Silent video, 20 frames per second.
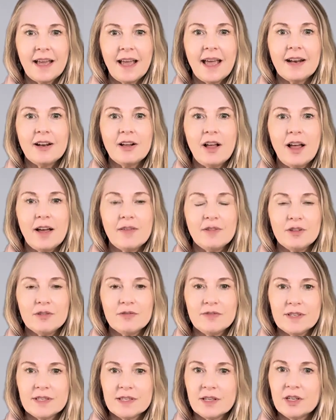And I'll have you
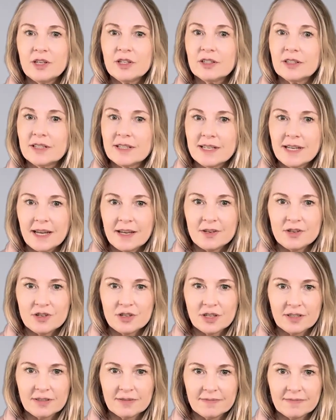visit your
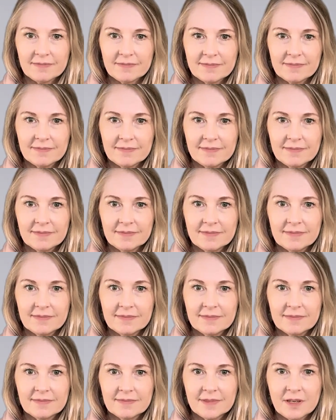intention.
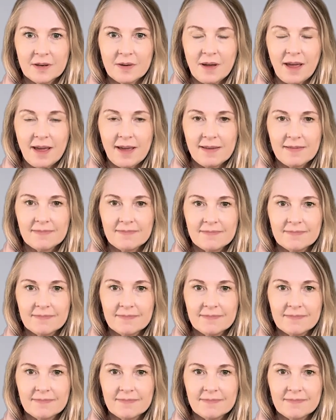Okay.